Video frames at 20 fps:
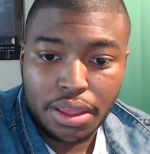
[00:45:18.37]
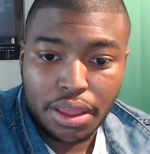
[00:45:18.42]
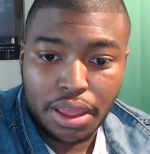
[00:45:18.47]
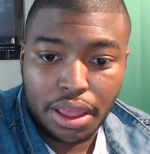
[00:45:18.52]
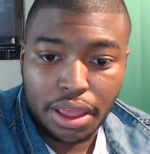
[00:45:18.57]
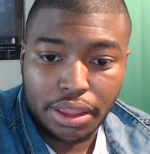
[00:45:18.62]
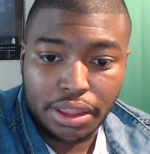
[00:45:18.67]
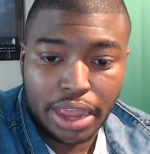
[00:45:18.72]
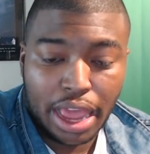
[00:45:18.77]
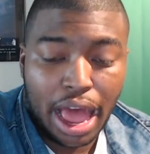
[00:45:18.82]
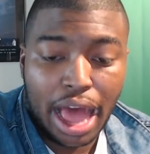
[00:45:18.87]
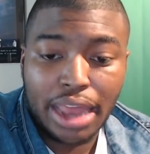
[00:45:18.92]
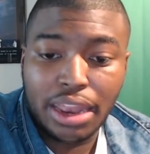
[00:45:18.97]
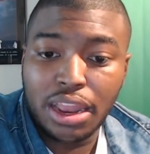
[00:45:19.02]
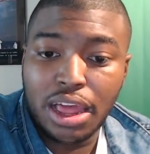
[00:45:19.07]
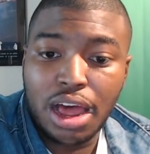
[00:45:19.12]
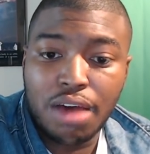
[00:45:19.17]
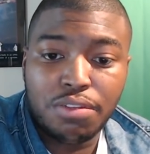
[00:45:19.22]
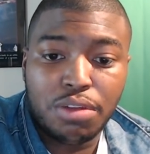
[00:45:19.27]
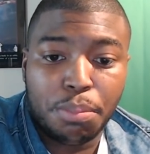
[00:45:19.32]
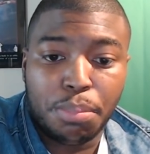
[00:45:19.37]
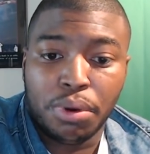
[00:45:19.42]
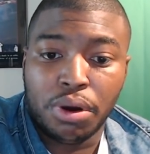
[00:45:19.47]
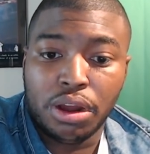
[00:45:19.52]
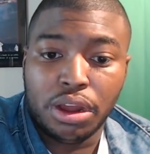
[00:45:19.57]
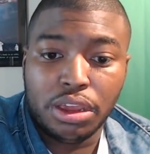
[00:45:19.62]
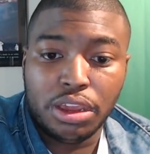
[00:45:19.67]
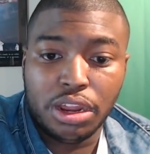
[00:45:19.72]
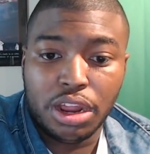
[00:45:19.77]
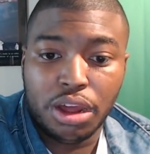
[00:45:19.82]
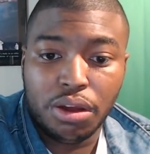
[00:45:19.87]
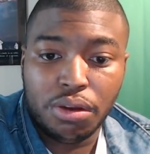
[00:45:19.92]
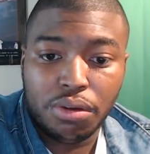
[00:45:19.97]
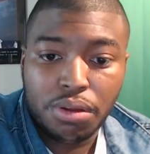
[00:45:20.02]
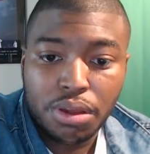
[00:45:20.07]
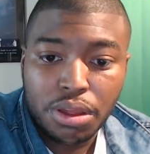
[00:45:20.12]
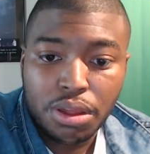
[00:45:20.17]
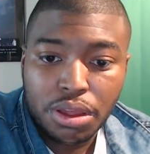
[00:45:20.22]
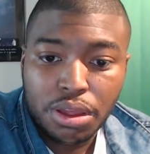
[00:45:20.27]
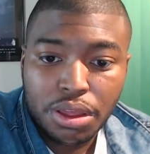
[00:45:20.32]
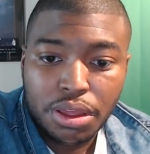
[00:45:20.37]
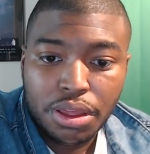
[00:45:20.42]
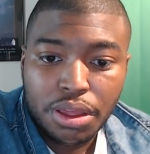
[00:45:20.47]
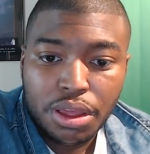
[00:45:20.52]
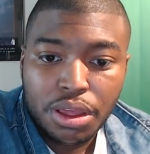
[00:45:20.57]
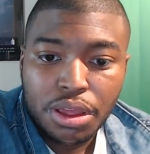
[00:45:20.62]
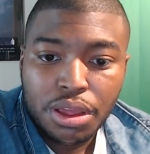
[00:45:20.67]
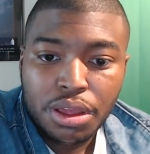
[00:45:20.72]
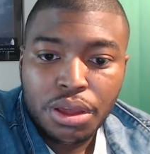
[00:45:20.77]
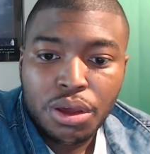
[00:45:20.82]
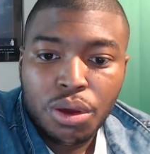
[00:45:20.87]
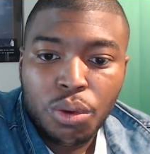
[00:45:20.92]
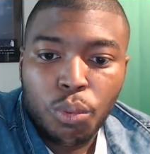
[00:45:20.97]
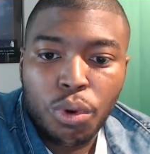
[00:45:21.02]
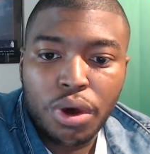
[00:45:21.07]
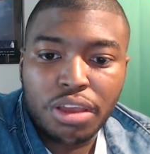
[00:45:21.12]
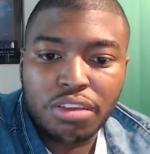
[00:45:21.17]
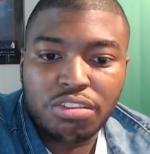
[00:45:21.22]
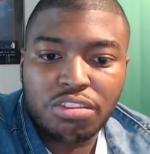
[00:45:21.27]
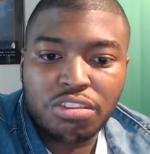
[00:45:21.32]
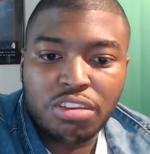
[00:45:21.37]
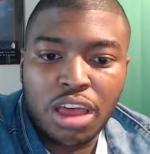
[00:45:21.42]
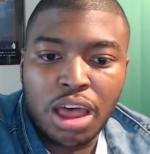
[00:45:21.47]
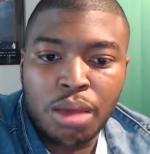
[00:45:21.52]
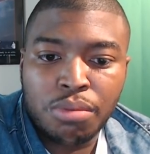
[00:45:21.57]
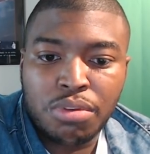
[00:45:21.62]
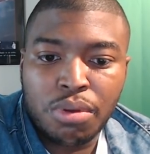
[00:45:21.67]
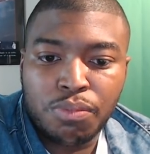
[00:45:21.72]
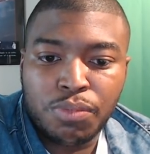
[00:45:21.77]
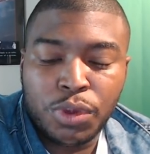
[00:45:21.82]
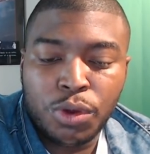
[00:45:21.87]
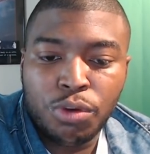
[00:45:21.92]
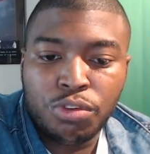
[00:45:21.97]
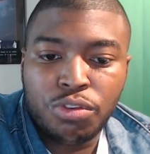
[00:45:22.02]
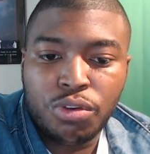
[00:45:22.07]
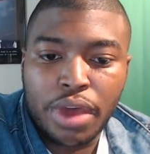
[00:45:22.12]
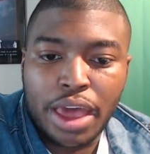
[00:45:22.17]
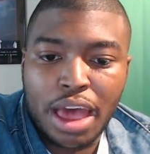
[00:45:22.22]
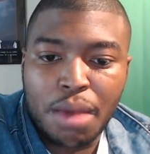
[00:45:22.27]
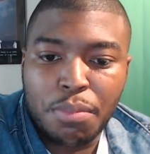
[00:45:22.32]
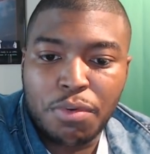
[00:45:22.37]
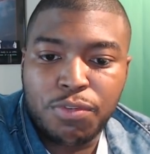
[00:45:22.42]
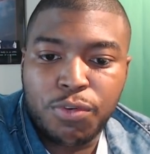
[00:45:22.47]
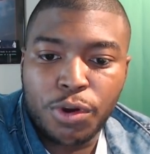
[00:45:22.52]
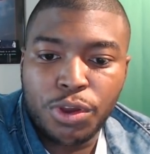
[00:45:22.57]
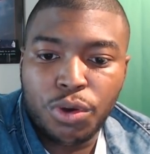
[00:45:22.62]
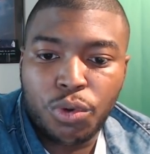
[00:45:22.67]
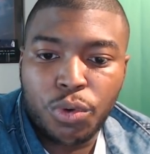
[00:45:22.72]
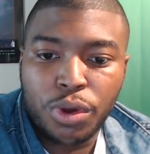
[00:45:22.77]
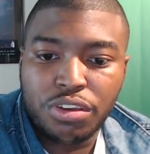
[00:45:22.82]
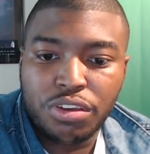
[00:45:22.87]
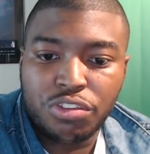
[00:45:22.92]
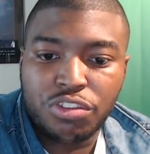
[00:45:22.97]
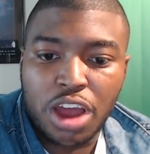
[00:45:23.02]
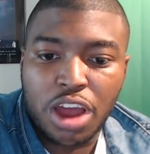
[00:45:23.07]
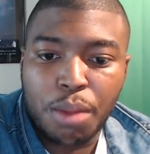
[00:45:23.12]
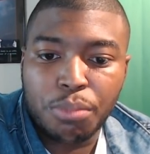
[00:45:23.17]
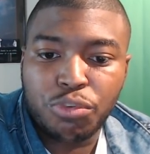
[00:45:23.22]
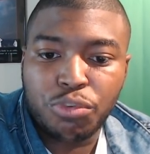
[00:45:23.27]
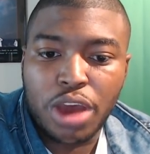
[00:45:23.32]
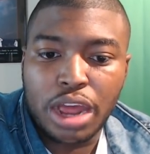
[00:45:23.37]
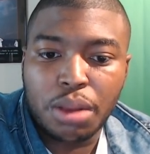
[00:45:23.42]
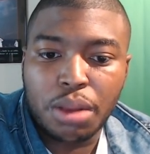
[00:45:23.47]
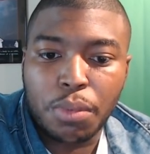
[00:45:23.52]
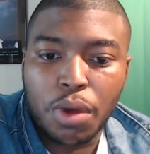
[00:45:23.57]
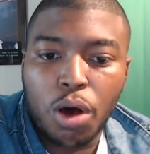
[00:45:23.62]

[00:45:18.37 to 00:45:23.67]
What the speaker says: Yeah, I love LeBron, you know. What subs and views you had before you quit your job? I'm trying to...